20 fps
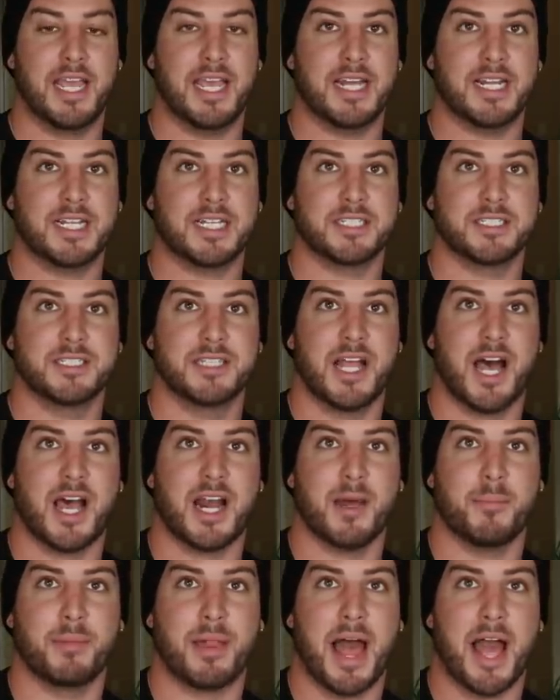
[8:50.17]
It is
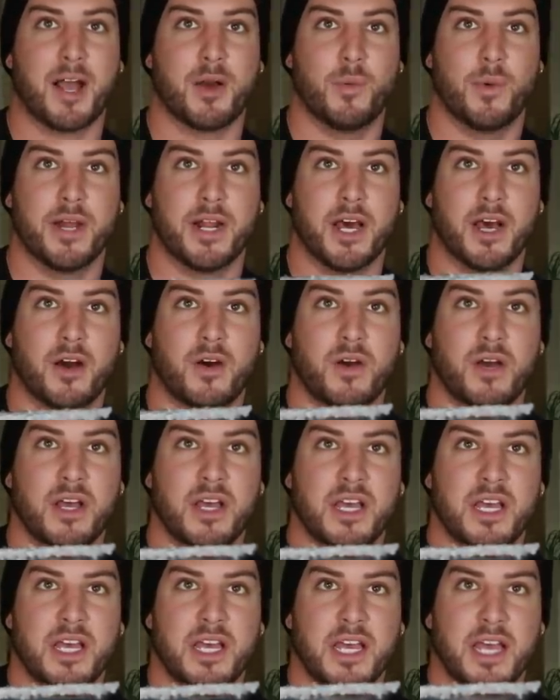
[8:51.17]
not a Black Widow.
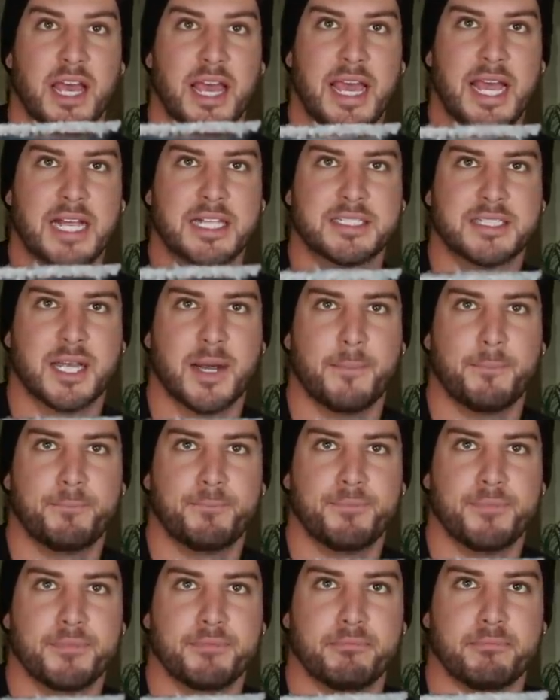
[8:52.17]
It's a
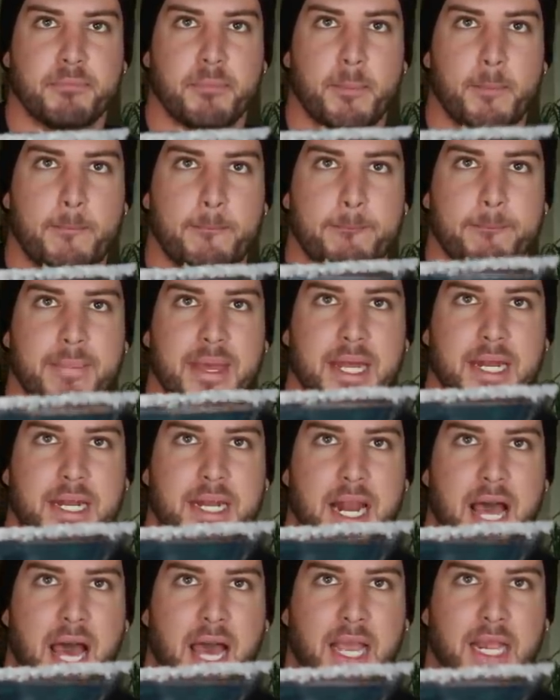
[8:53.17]

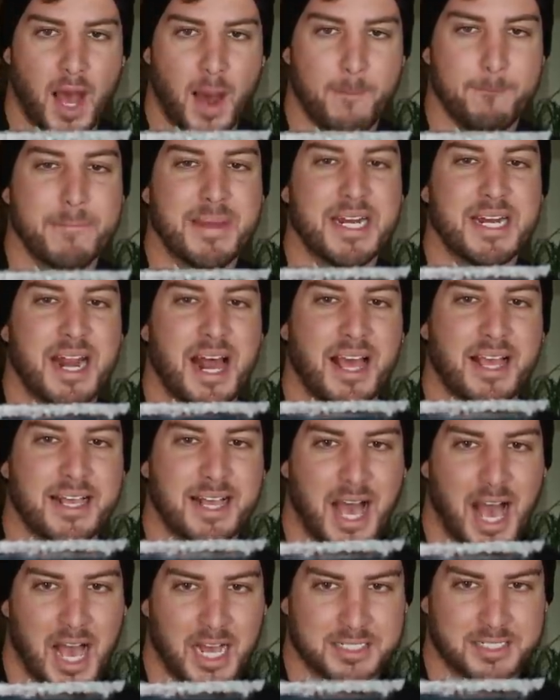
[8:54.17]
midnight. A midnight
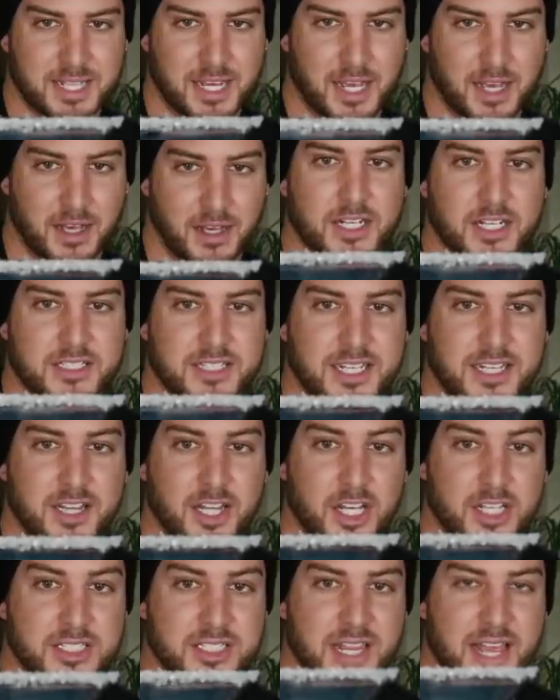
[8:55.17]
cocktail. Cause it
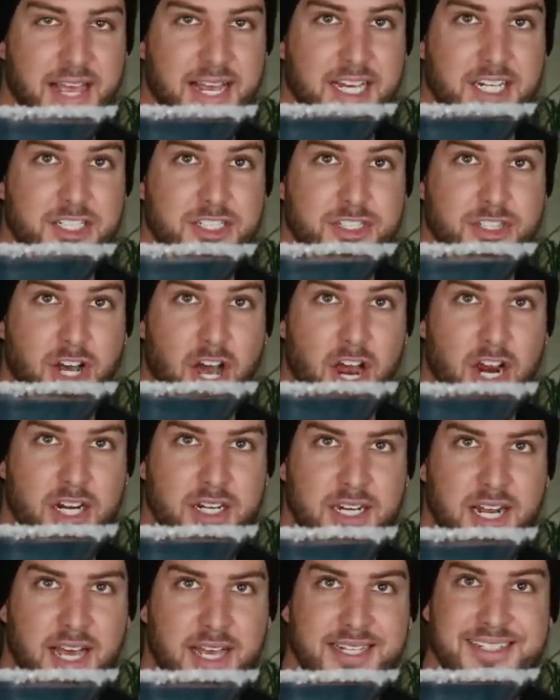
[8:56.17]
looks like a
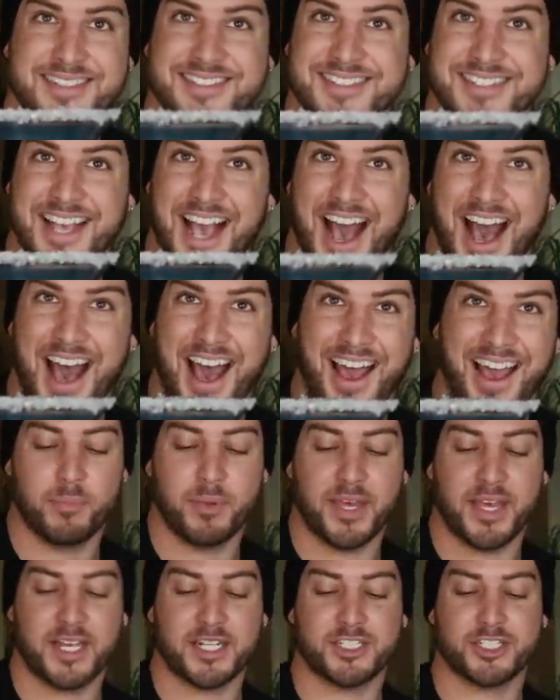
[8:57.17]
dark night sky.
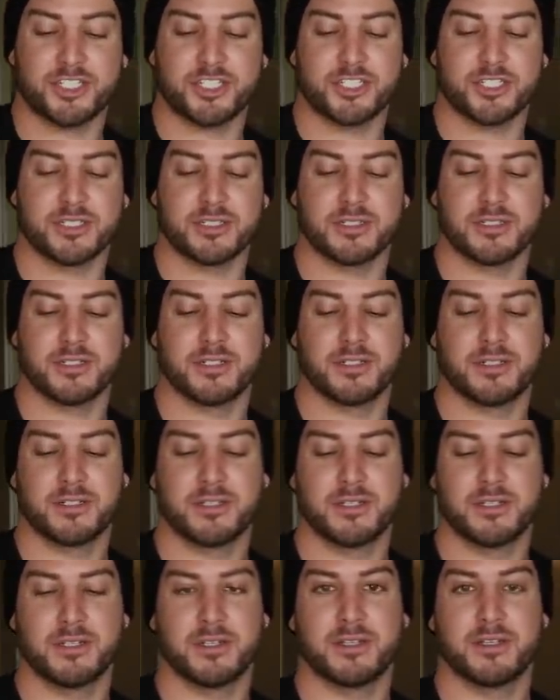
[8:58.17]
Bitch.
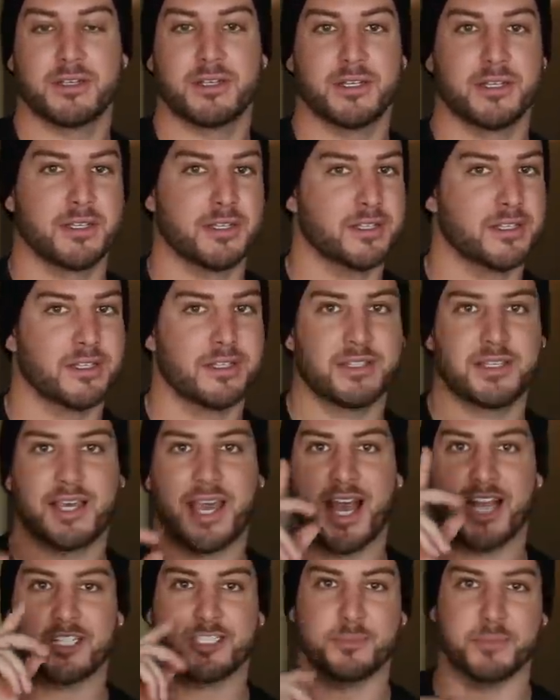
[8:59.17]

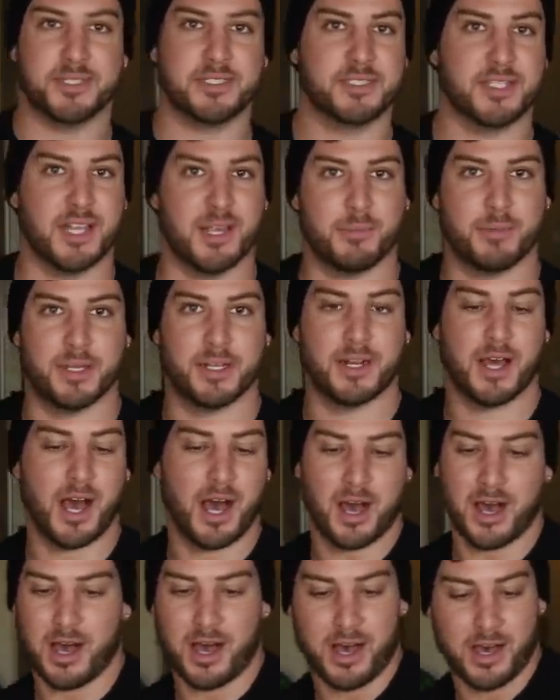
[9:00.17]
Catch me slipping.
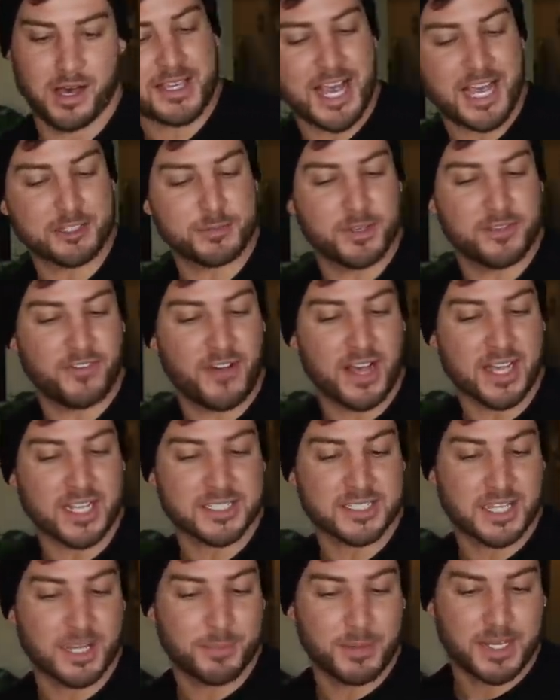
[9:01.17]
Uh-uh. Catch me
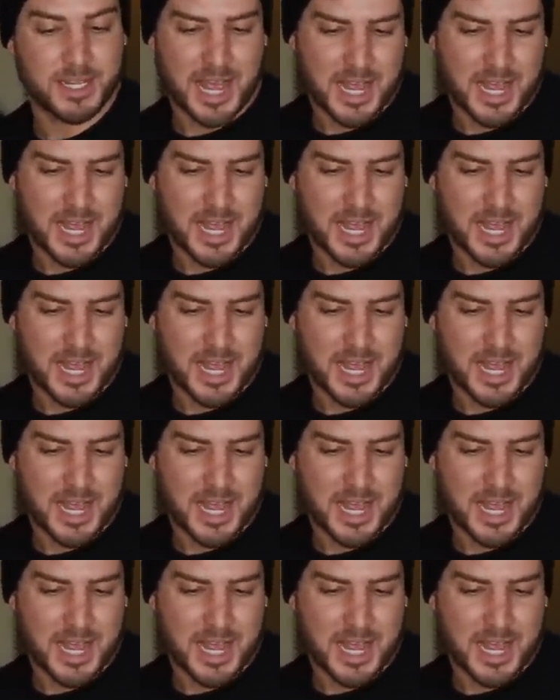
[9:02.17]
fucking slipping.